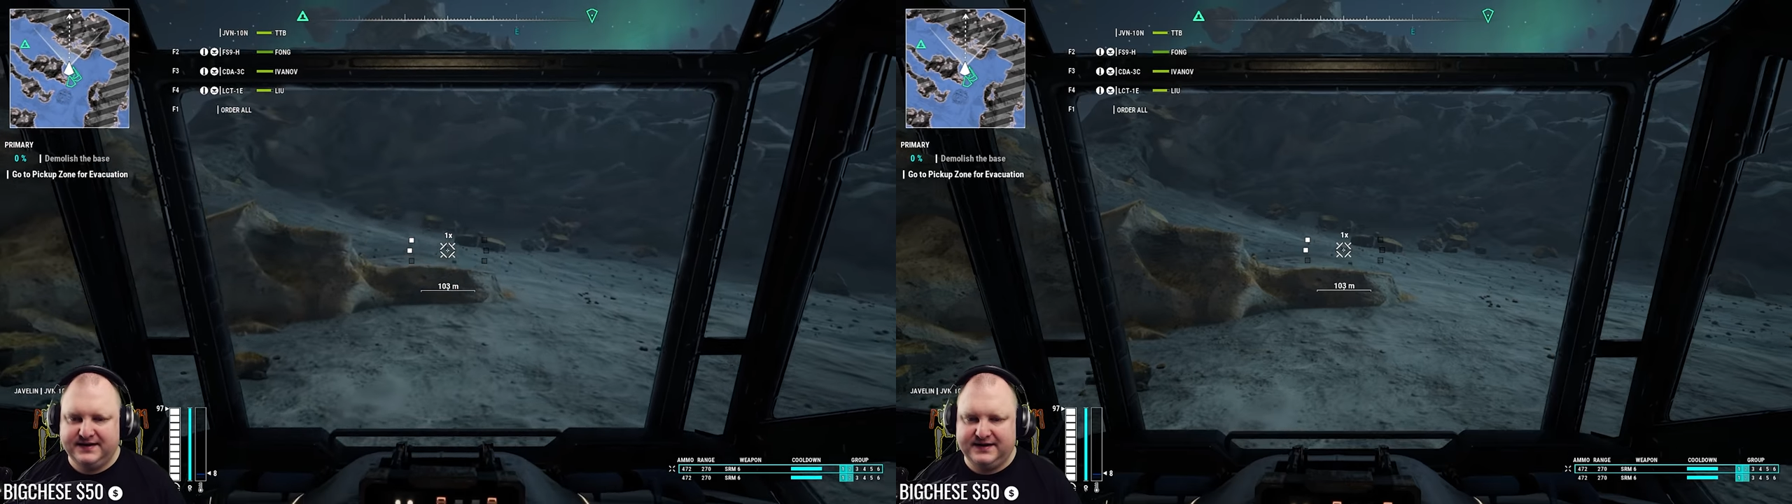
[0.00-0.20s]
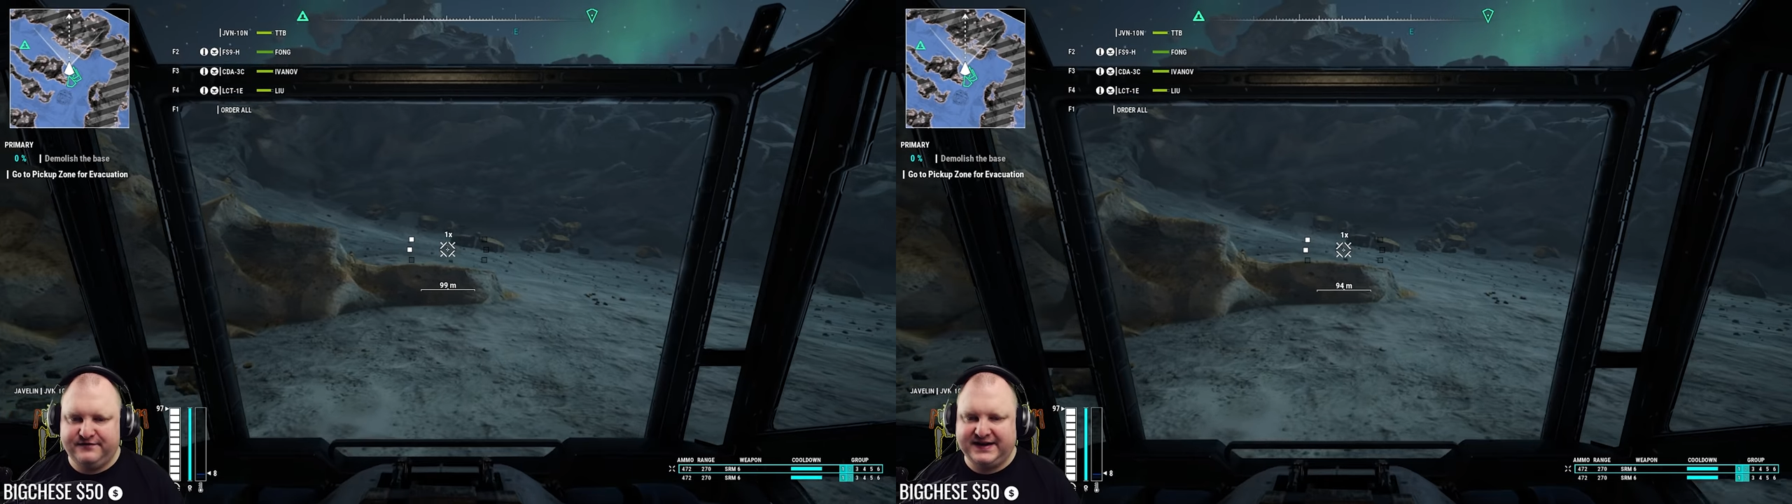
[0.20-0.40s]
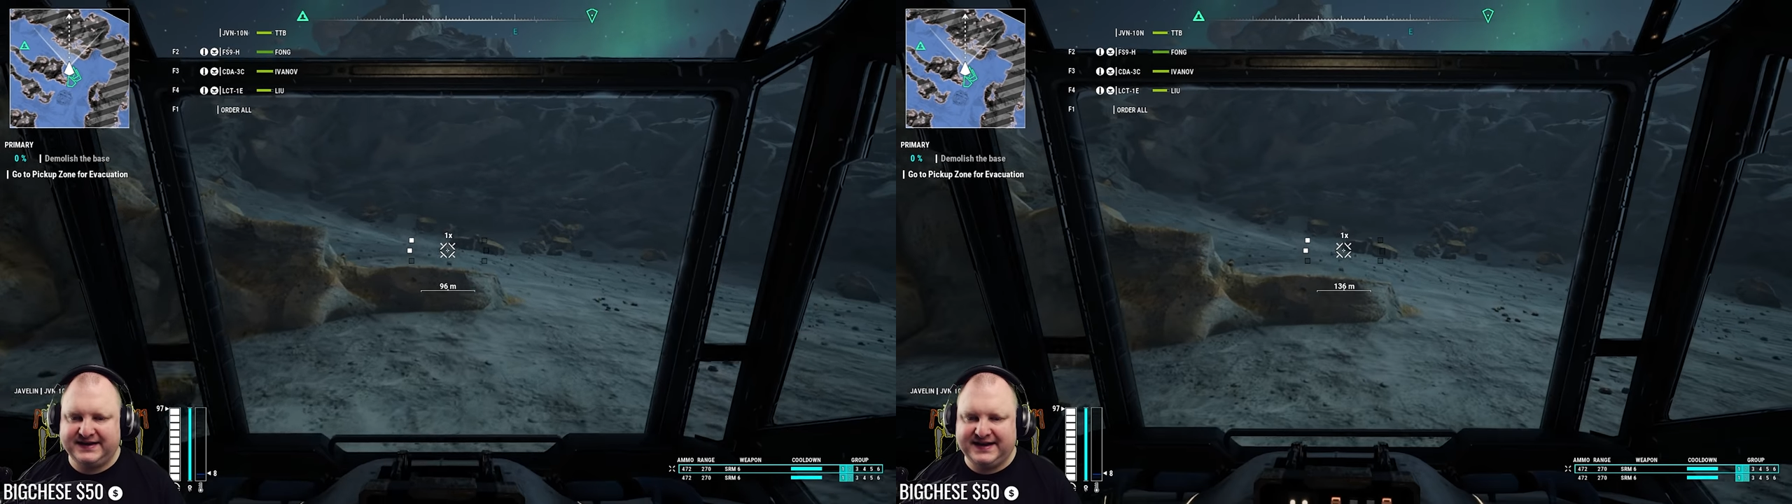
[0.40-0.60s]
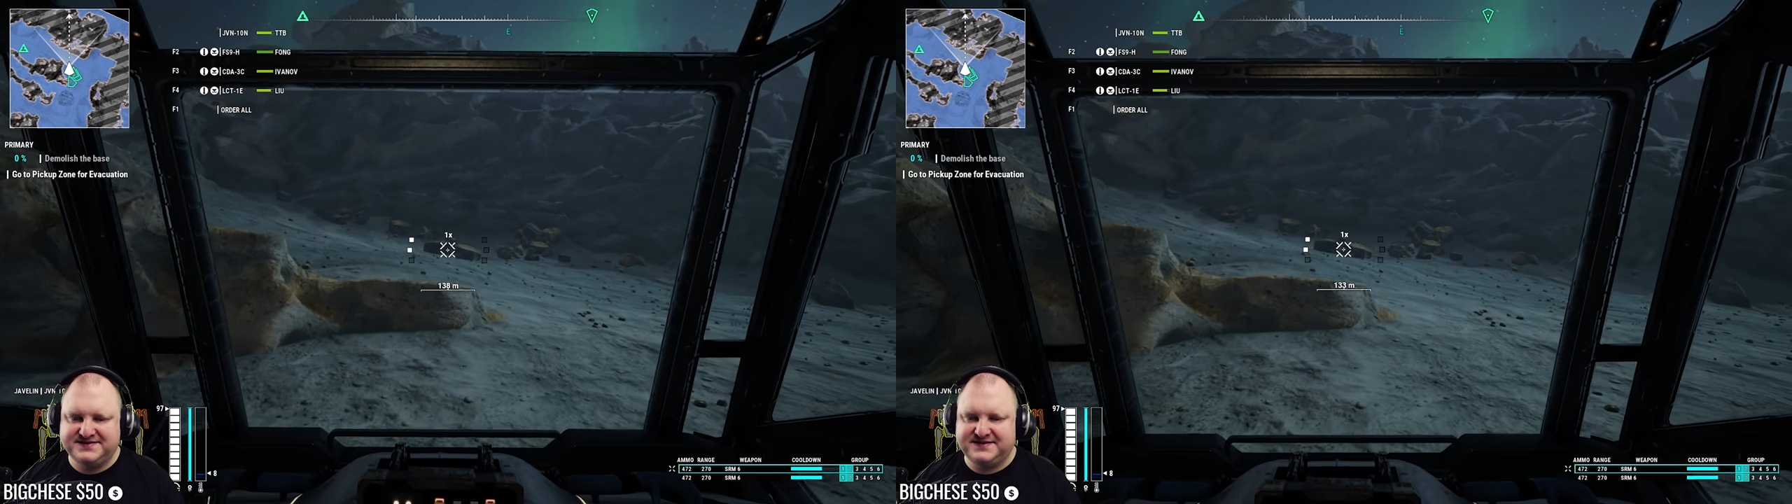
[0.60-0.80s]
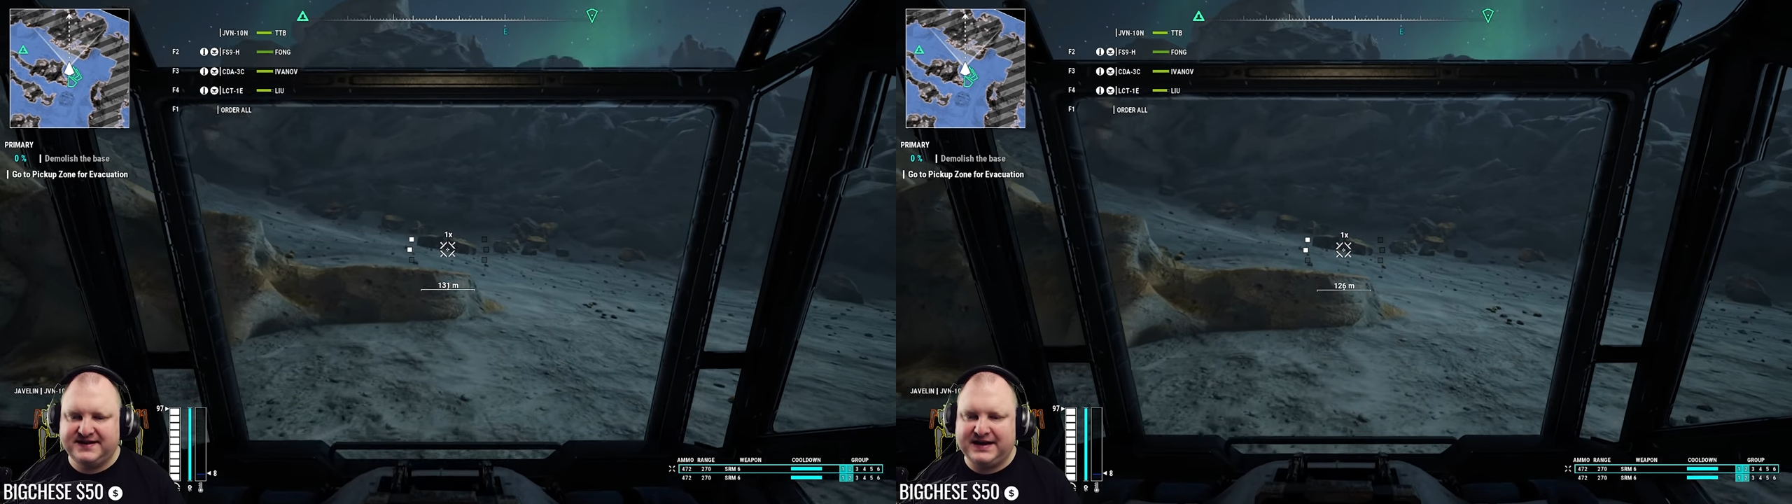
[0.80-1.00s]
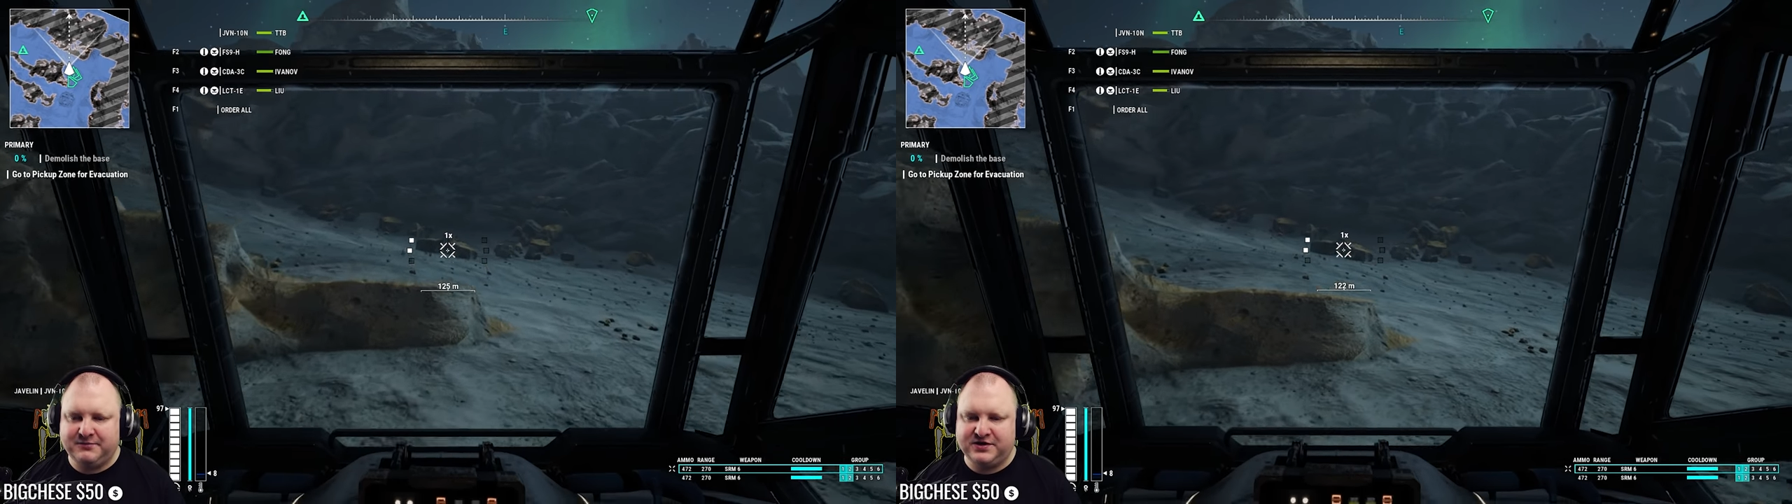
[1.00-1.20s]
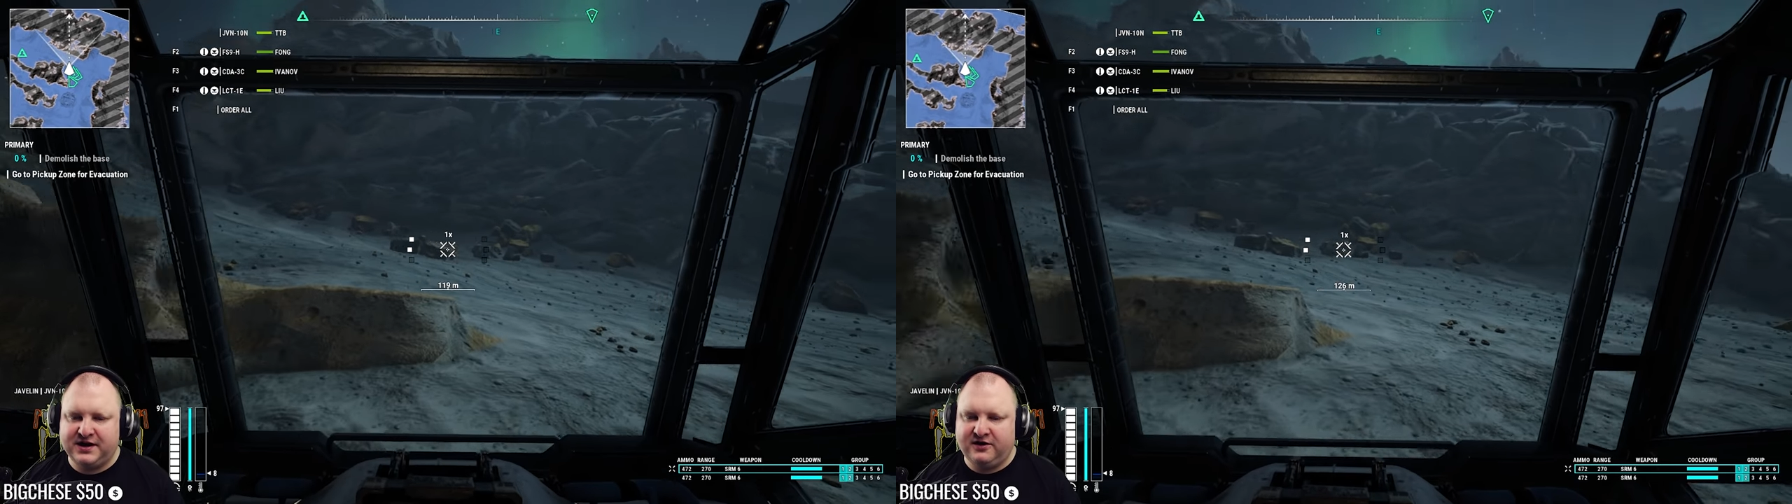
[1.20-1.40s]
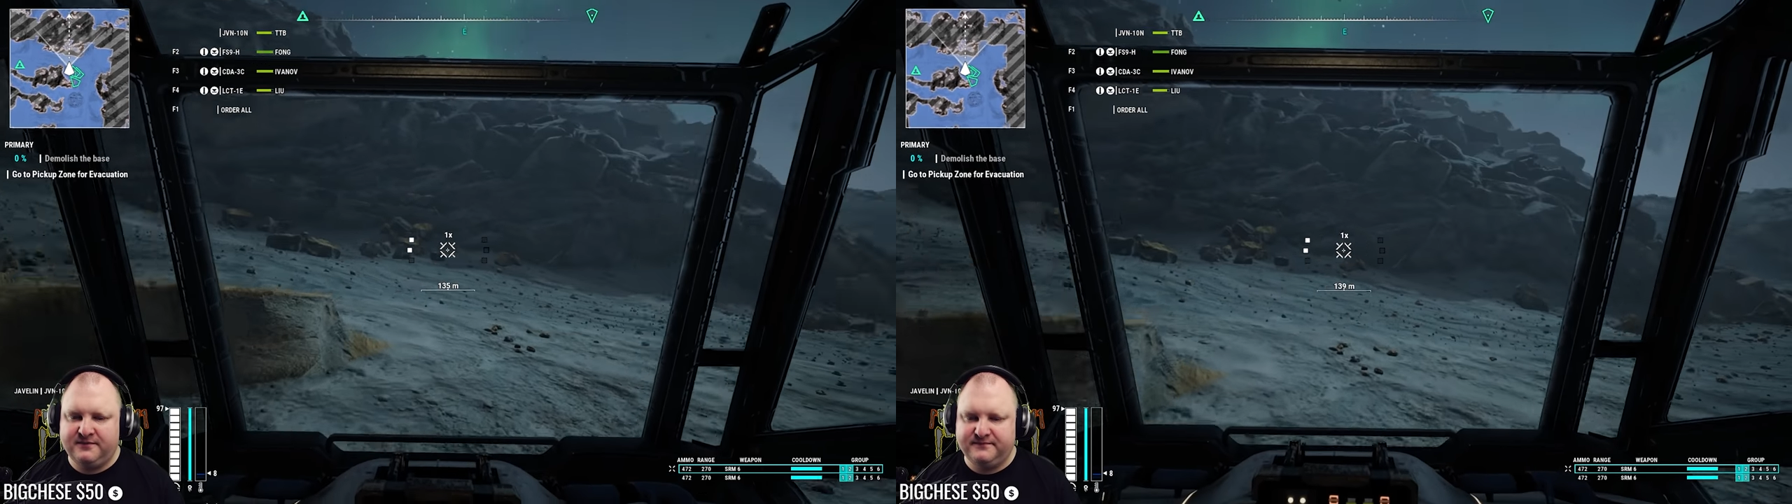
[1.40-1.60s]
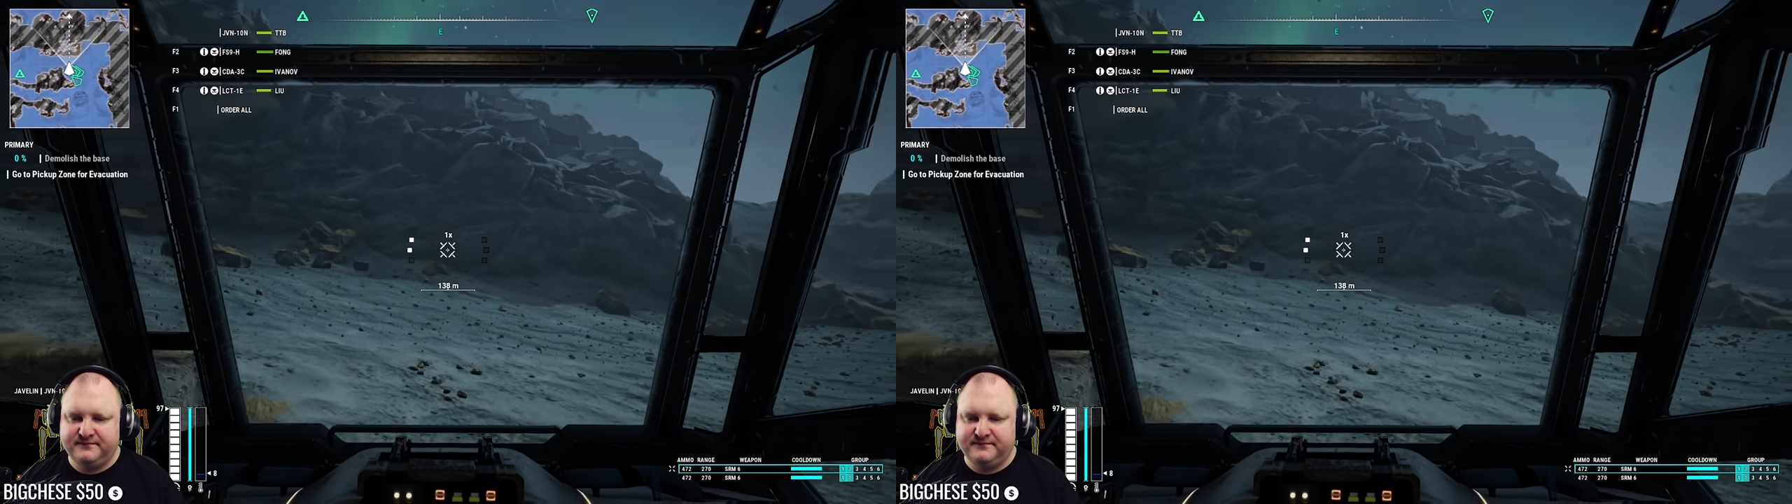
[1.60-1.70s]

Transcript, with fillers: If we get A C ten ammo now,